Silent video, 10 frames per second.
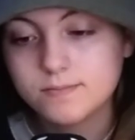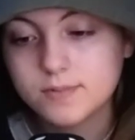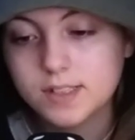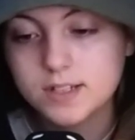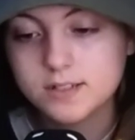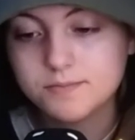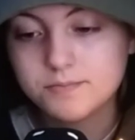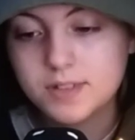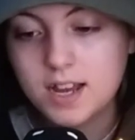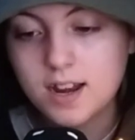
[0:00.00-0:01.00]
It's
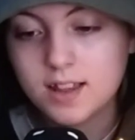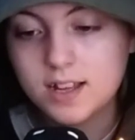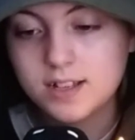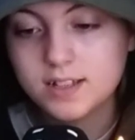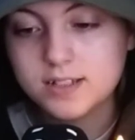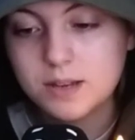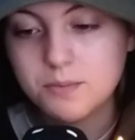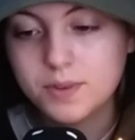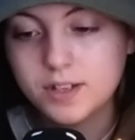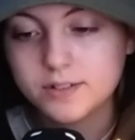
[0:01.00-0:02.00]
technically the
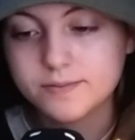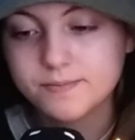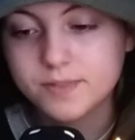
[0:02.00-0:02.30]
same thing.